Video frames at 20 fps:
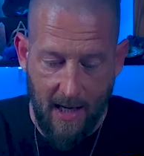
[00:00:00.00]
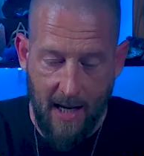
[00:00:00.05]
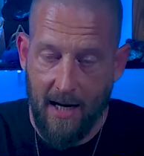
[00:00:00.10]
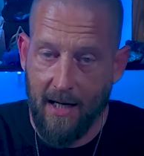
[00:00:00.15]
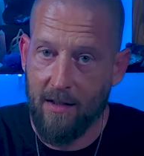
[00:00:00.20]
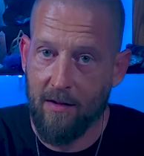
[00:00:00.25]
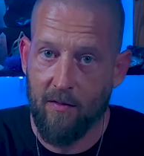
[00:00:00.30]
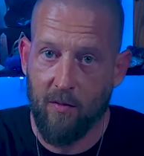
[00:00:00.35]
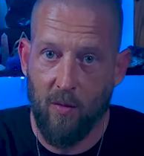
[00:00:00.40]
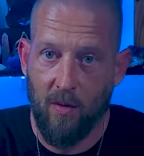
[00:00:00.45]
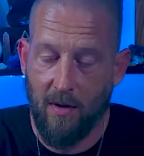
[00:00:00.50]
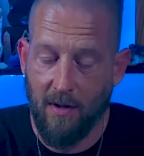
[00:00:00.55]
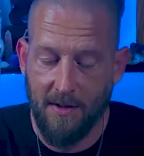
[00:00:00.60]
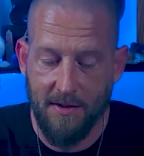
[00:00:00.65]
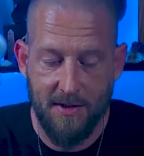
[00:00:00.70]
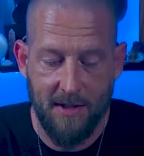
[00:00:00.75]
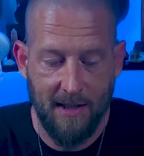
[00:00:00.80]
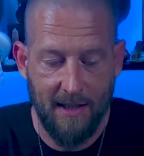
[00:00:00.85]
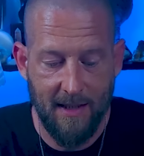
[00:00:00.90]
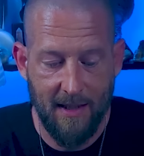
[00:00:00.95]
Eight of
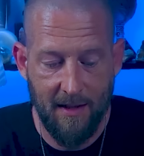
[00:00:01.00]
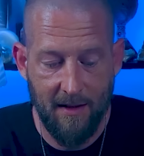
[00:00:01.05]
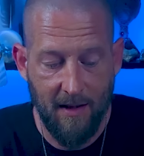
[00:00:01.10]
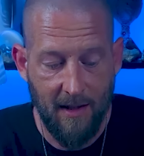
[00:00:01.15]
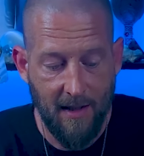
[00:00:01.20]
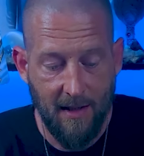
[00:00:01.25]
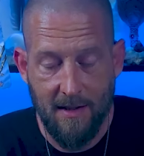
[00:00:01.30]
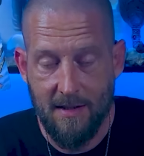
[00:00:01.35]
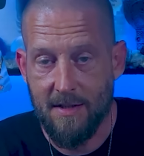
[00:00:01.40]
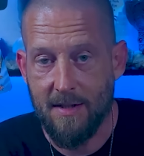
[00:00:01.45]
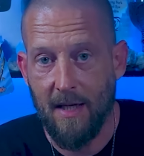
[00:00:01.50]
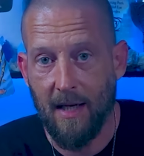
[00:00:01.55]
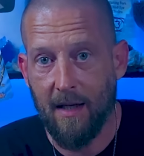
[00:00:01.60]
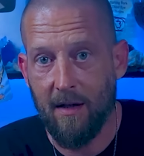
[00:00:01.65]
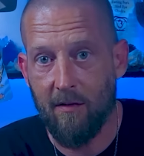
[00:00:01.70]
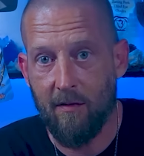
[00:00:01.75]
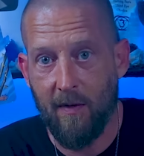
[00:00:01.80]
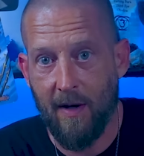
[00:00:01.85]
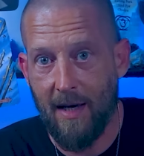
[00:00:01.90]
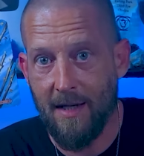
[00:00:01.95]
Wands again,
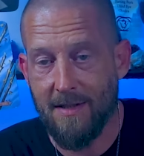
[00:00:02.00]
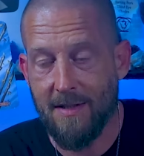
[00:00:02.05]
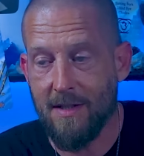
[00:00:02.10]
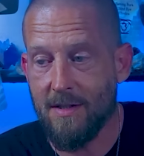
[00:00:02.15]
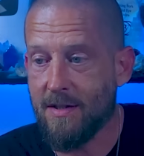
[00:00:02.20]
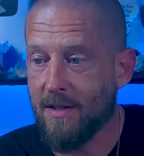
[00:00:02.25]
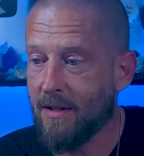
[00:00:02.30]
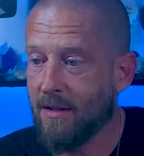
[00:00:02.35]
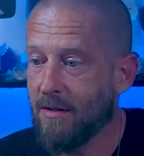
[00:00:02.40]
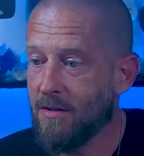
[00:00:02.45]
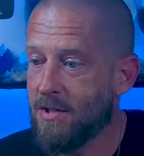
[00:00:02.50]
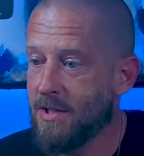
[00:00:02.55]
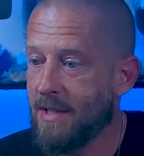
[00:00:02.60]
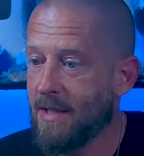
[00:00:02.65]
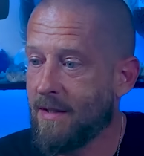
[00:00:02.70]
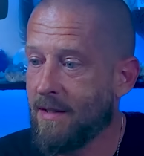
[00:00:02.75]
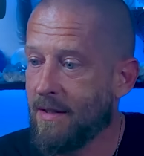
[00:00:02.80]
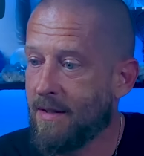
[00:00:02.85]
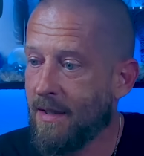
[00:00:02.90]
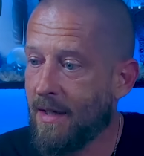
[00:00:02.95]
second fastest energy
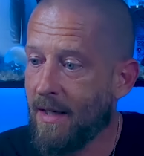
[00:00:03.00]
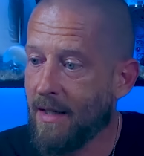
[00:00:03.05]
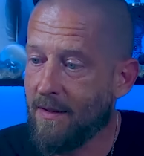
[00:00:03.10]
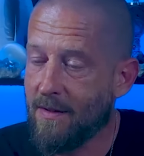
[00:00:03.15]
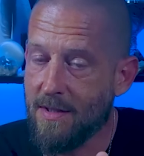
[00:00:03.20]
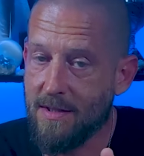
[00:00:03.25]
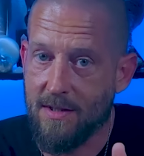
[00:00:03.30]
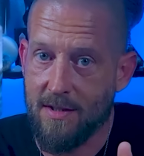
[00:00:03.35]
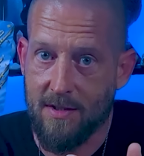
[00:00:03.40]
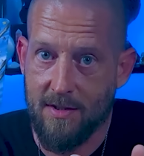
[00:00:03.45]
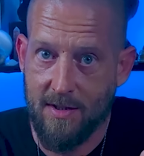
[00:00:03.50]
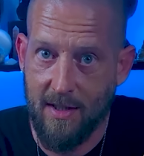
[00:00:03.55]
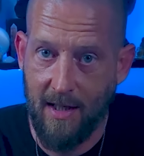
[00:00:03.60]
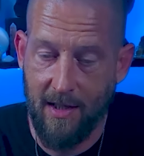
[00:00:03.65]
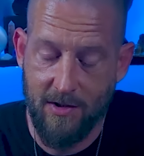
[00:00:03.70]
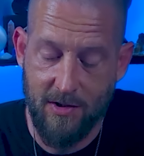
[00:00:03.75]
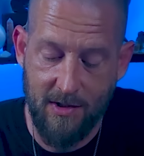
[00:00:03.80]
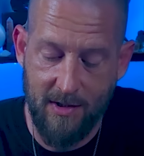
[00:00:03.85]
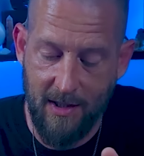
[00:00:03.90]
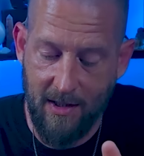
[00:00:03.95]
in the deck. This is
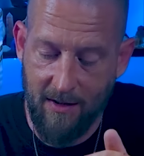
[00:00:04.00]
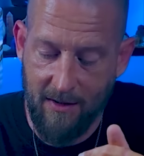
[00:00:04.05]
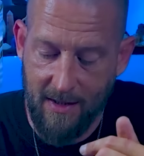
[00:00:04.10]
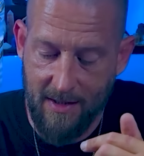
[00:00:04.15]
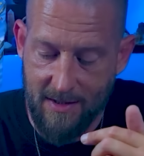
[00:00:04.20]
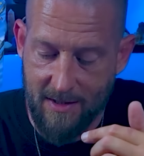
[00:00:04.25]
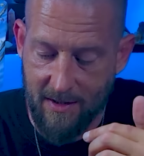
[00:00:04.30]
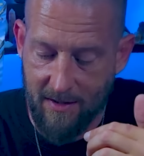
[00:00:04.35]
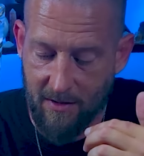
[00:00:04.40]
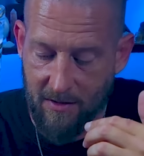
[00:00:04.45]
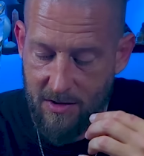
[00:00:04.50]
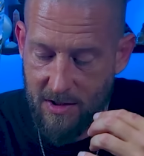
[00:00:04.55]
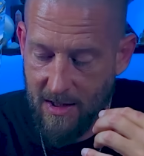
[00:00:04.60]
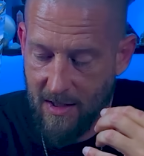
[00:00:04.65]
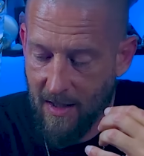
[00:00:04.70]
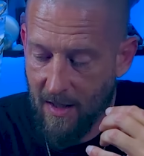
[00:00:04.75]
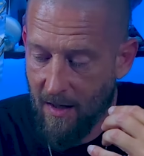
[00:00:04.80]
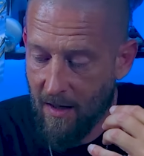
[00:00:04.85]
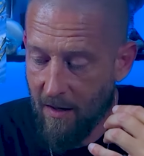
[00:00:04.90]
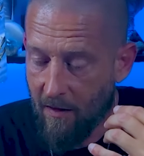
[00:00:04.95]
Sagittarius
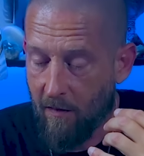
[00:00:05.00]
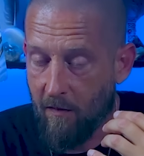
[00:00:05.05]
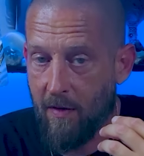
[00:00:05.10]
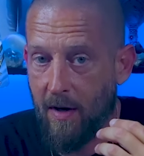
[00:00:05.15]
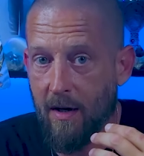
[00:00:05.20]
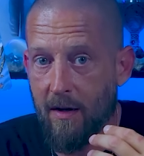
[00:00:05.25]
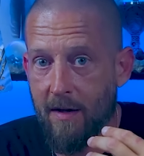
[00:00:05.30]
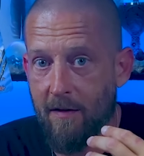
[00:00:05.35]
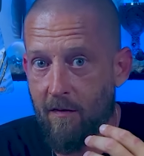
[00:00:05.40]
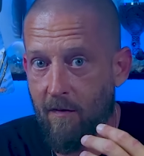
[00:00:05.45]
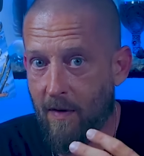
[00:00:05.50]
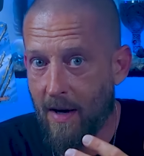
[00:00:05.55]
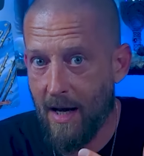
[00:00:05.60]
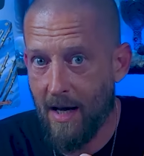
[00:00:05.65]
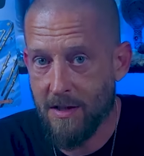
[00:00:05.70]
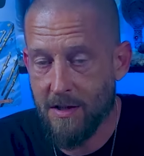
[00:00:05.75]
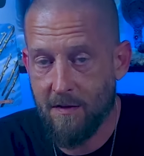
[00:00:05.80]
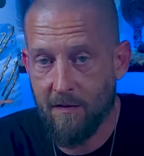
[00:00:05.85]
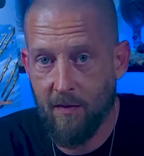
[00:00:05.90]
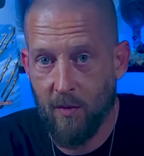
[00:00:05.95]
energy, very
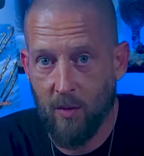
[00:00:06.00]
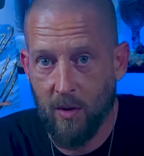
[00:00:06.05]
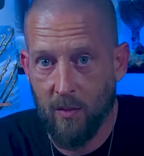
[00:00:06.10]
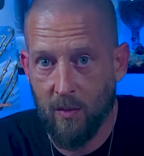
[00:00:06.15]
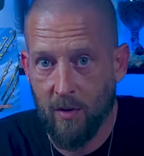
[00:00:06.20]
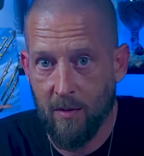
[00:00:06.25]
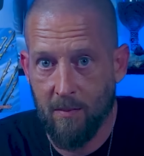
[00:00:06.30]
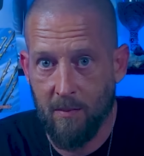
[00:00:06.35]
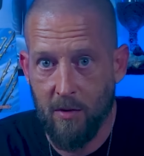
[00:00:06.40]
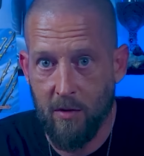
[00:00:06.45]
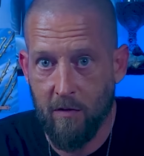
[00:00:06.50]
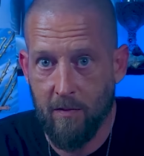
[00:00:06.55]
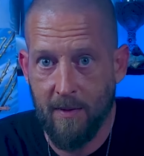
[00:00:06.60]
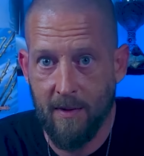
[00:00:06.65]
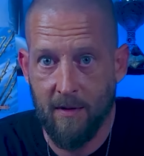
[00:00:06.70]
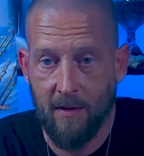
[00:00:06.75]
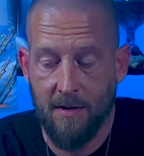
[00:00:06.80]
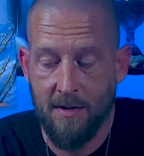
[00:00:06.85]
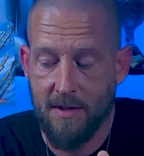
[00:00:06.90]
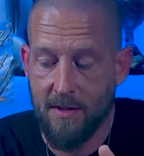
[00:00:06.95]
fast forward
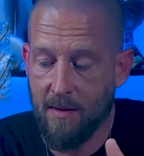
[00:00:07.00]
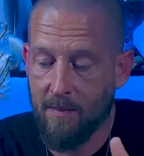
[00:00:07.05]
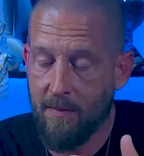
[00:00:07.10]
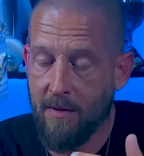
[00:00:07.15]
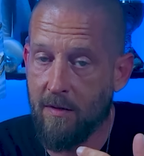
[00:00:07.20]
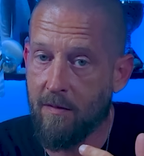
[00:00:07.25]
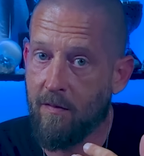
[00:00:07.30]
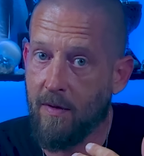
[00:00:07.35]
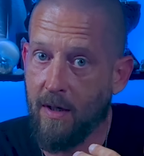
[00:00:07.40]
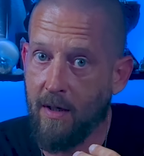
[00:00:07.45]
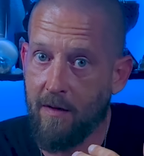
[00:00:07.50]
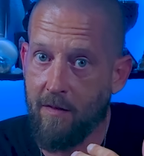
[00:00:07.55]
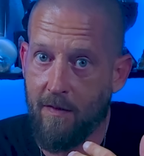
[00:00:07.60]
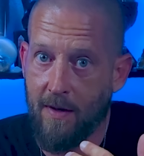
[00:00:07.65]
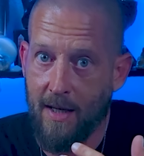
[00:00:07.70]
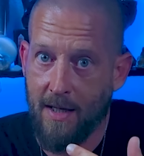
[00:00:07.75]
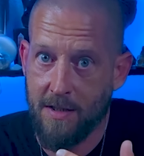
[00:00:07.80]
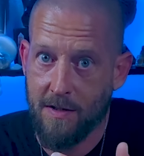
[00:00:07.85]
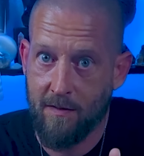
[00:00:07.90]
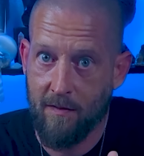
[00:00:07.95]
movement on something, very
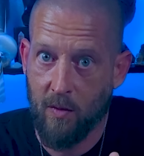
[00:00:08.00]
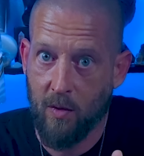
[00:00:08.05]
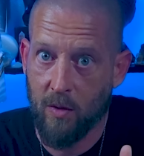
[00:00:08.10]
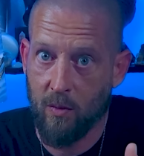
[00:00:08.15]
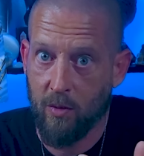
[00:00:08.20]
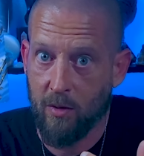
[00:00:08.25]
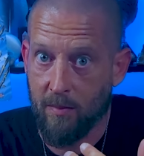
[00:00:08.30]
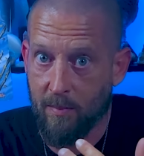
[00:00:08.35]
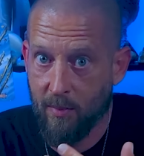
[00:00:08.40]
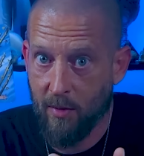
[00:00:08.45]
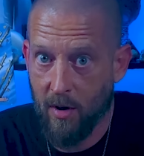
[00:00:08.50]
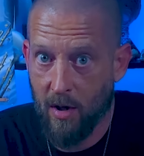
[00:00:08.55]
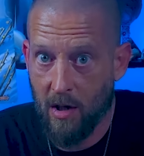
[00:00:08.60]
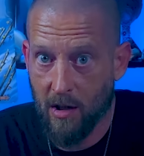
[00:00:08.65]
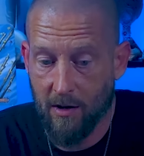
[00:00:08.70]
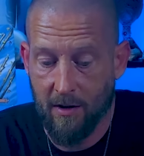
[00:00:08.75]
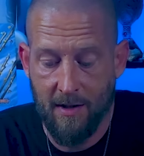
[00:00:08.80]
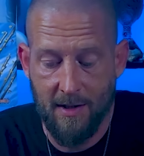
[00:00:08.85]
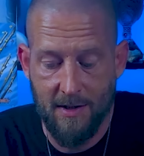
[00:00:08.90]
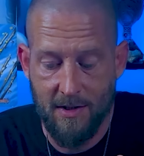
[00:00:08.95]
fast forward
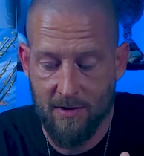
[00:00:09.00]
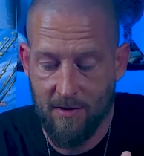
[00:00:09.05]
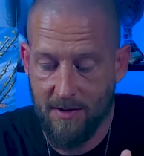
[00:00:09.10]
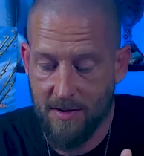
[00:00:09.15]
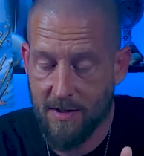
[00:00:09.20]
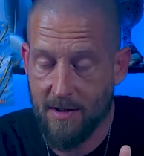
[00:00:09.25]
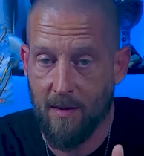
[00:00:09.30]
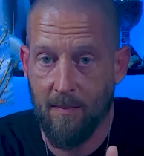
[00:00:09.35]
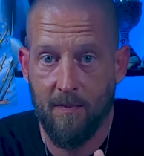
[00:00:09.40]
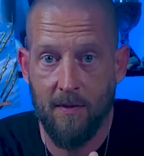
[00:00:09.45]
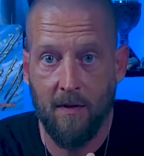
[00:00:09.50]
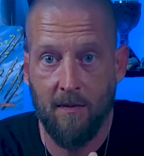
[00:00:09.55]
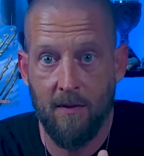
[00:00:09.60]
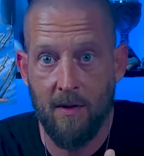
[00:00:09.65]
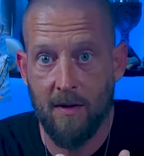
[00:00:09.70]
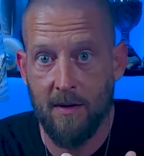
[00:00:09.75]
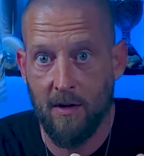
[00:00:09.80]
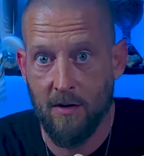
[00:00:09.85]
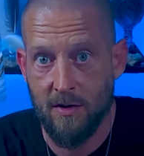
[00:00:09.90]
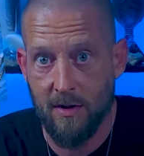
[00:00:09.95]
progress on something
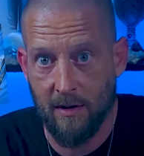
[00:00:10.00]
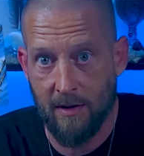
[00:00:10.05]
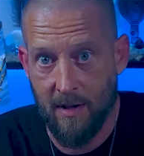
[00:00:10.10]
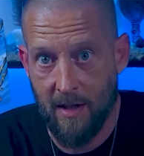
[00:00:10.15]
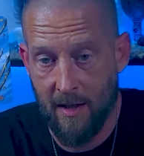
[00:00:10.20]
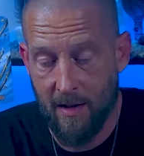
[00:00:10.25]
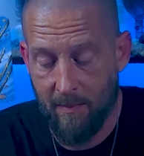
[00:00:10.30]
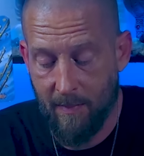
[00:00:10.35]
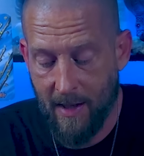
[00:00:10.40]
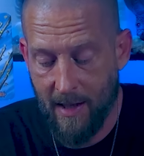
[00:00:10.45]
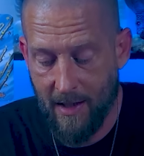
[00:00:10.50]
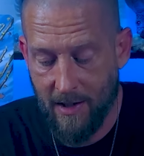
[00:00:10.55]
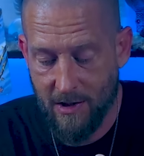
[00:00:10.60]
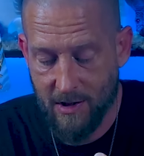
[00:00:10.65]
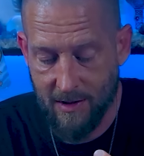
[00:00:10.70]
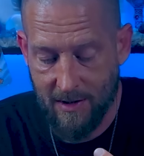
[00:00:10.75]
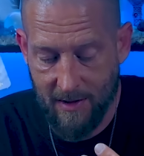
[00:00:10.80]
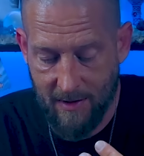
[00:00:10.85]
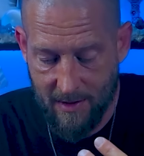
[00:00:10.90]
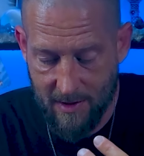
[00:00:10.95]
that there's a lot of
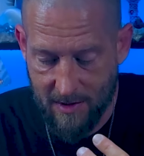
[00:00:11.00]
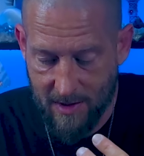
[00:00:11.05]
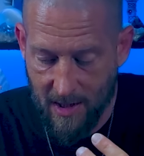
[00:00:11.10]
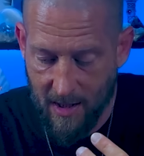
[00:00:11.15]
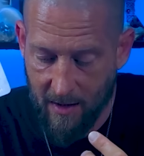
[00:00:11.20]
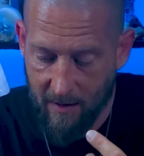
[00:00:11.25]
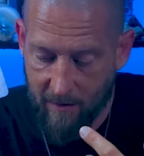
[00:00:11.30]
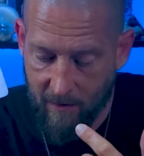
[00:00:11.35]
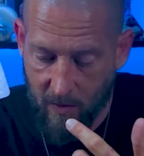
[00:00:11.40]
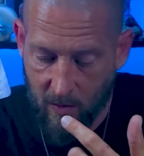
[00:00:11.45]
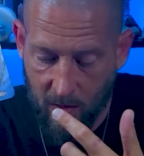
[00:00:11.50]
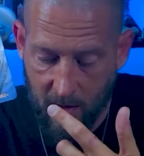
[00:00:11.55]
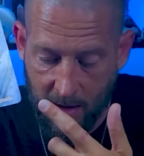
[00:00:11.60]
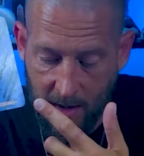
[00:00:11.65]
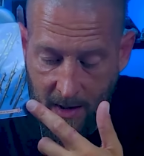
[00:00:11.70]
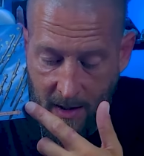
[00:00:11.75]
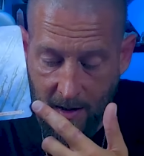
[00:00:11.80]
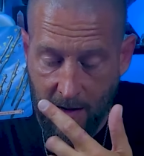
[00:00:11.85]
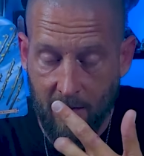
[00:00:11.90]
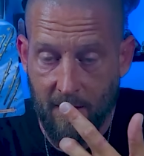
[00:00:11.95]
passion and desire for.
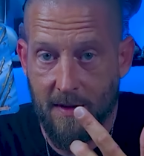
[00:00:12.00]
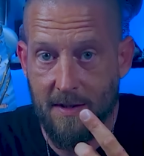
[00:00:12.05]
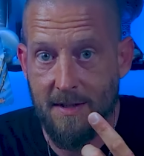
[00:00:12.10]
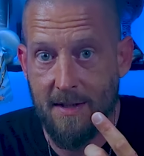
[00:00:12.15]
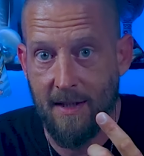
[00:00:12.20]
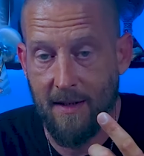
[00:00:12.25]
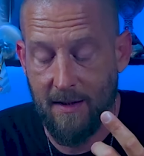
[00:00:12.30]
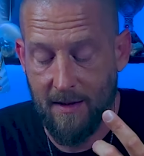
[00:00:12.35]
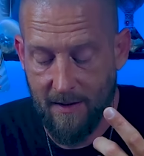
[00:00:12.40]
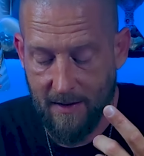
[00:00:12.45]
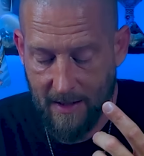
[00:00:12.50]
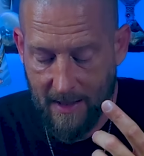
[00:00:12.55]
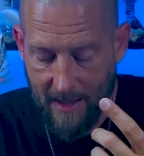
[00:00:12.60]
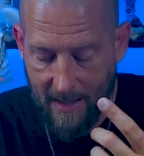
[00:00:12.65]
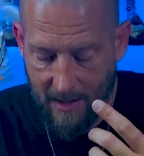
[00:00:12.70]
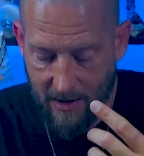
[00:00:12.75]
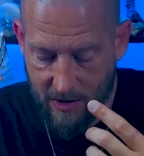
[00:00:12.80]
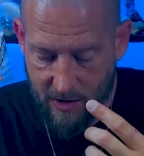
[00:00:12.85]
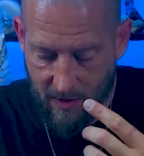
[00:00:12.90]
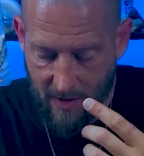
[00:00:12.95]
This can
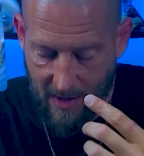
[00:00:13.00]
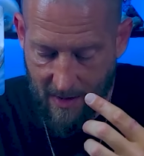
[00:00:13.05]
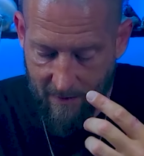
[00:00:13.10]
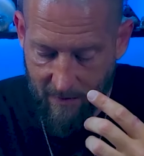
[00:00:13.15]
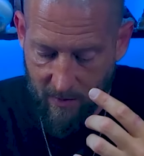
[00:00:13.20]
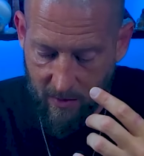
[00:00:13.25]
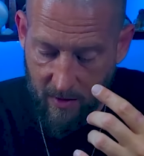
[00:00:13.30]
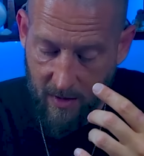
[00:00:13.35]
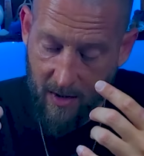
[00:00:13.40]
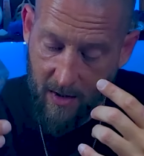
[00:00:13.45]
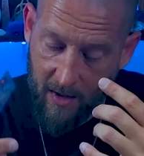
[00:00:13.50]
indicate travel.